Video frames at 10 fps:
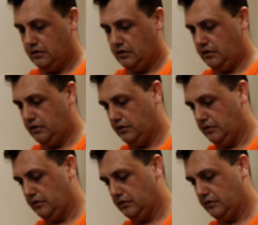Okay,
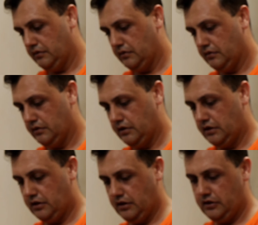
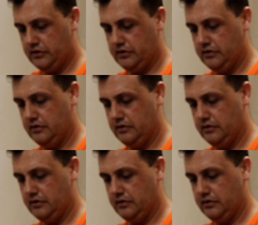take this.